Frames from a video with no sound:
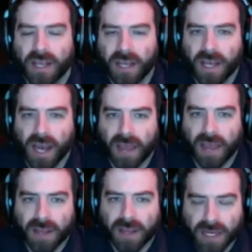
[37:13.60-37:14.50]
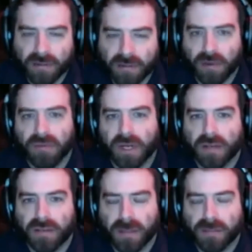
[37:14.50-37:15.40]
I think he is a perfect
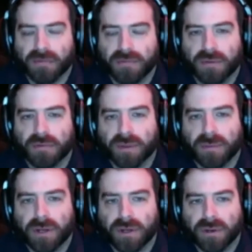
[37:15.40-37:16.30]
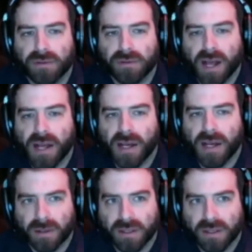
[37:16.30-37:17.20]
example of sort of someone who is not
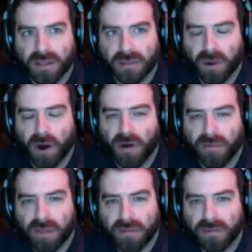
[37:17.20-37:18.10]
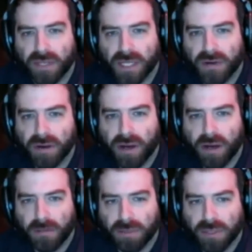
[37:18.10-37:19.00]
part of this
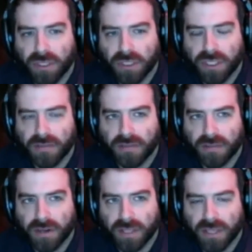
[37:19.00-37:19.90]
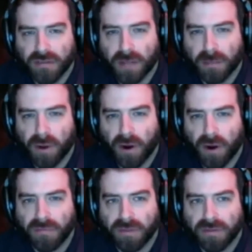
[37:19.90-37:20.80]
neocon push necessarily. He's not part
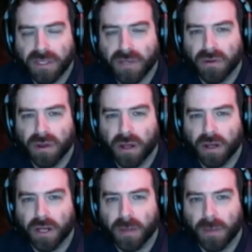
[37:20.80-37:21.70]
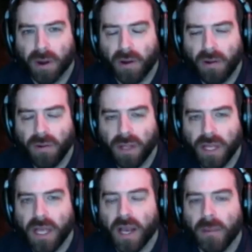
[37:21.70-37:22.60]
of this neocon cabal,
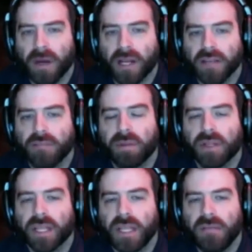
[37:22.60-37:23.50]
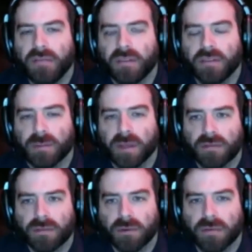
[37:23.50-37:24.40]
but his belief system has
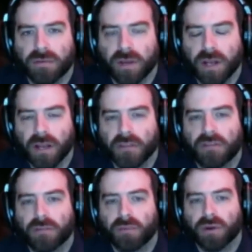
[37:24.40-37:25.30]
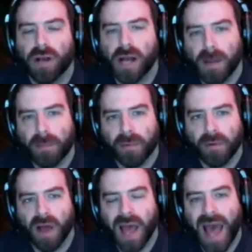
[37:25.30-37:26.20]
sort of sprung up
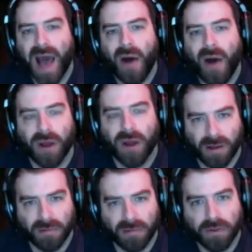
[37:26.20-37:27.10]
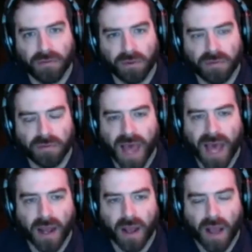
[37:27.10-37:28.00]
out of sort of
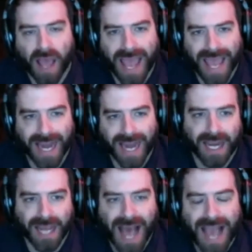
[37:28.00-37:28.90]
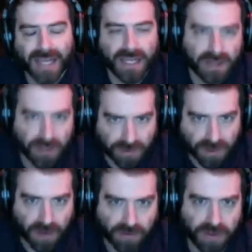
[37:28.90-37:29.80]
that, in heightening those
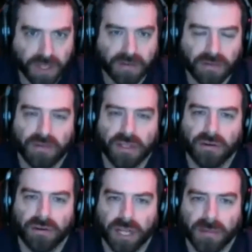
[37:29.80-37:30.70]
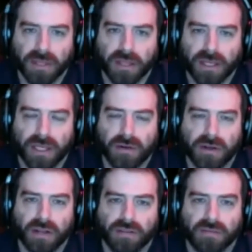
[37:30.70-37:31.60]
contradictions that you're talking about that the
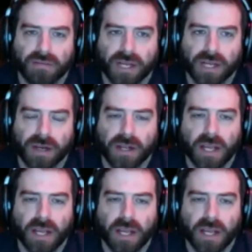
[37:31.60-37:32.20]
neocons have done.